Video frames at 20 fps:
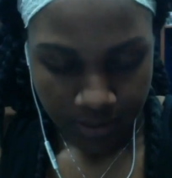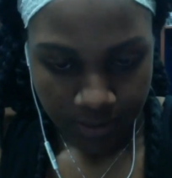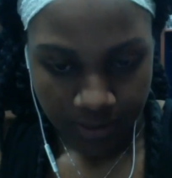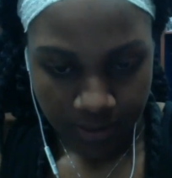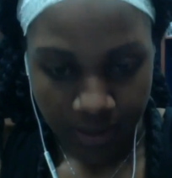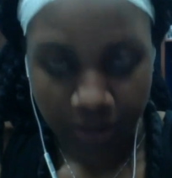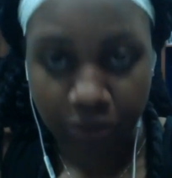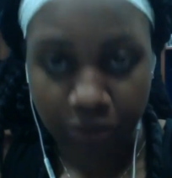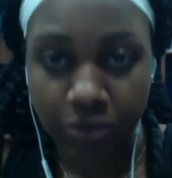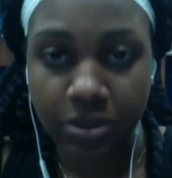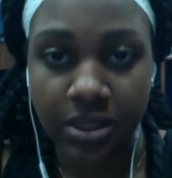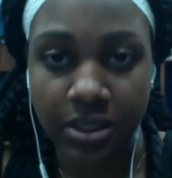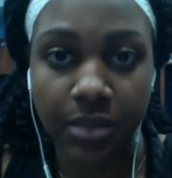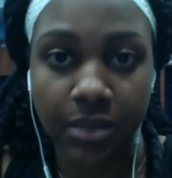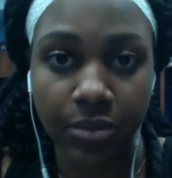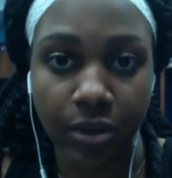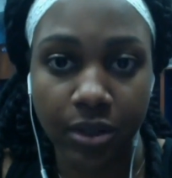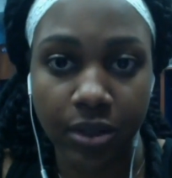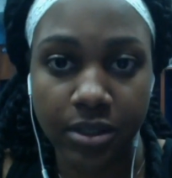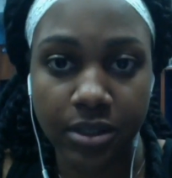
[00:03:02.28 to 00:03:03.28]
They use
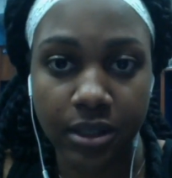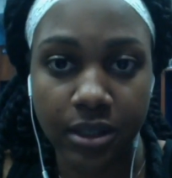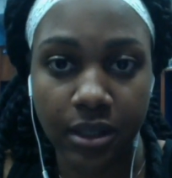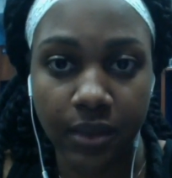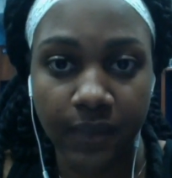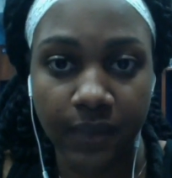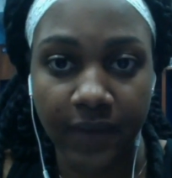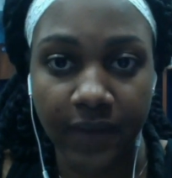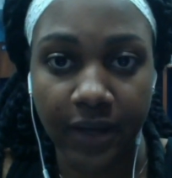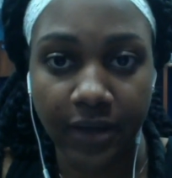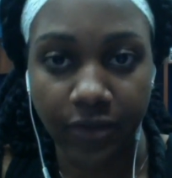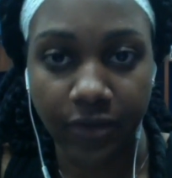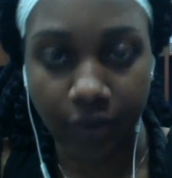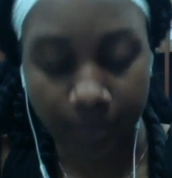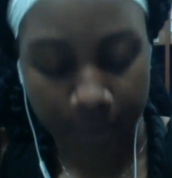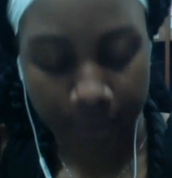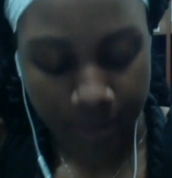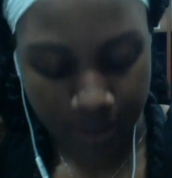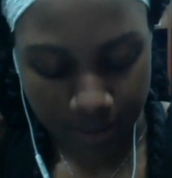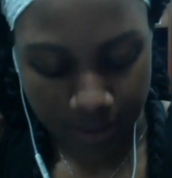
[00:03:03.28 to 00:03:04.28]
teamwork to help find
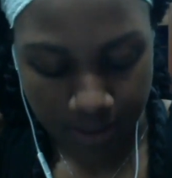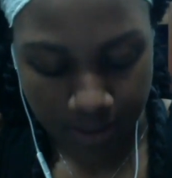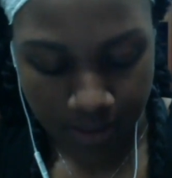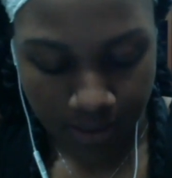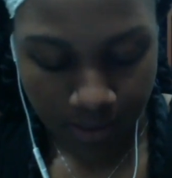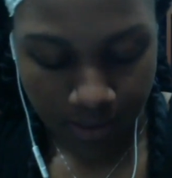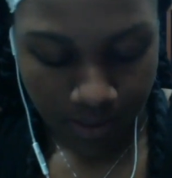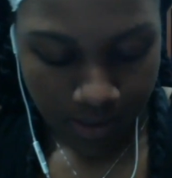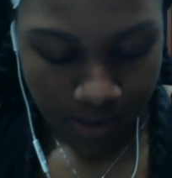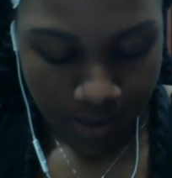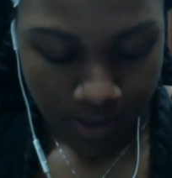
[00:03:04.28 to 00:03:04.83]
Rubber Ducky,